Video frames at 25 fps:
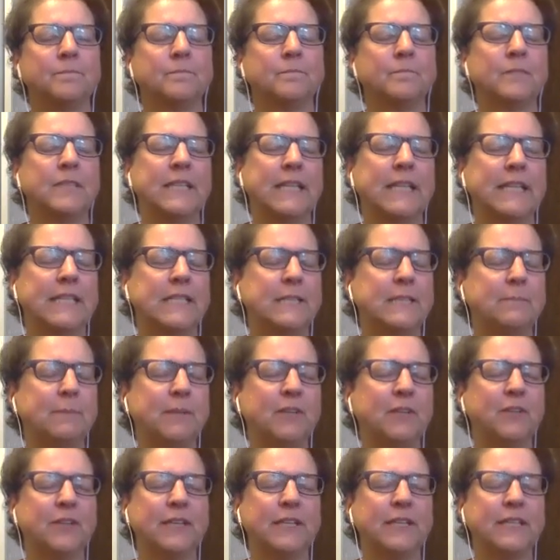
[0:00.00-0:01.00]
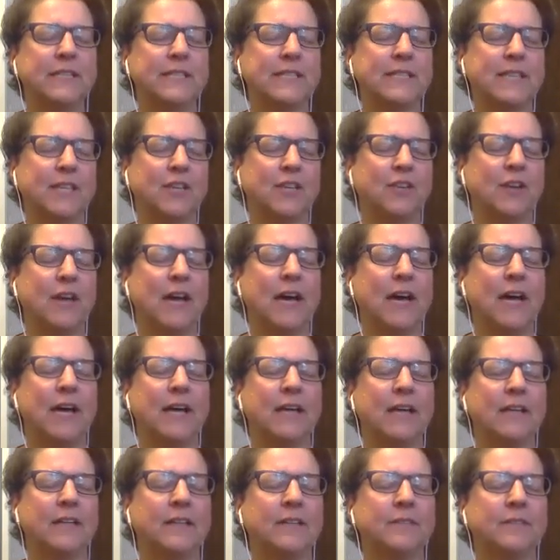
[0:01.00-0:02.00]
the experience that you
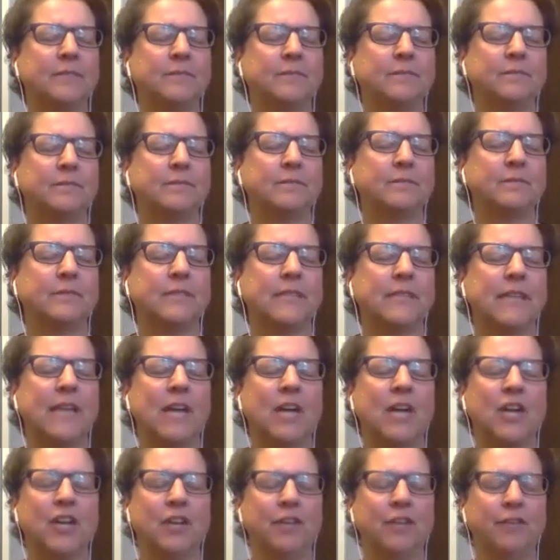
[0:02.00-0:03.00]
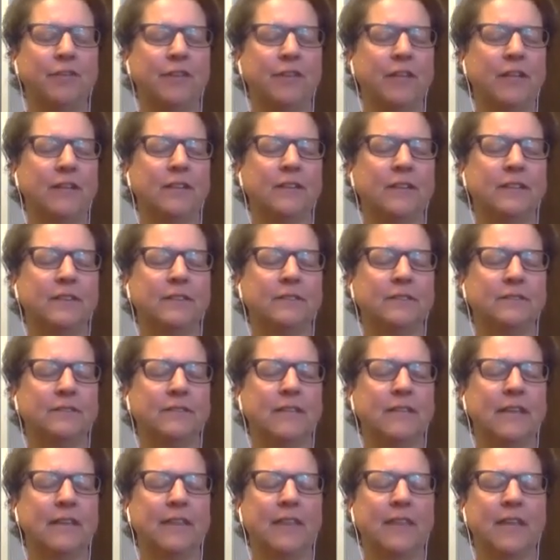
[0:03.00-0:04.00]
had and how you felt
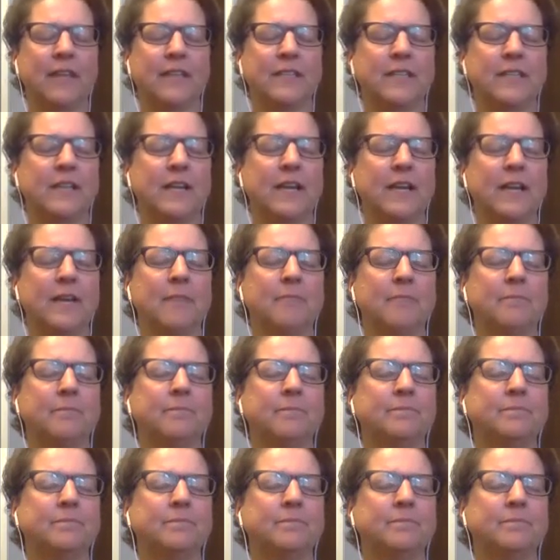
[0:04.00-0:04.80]
at that time.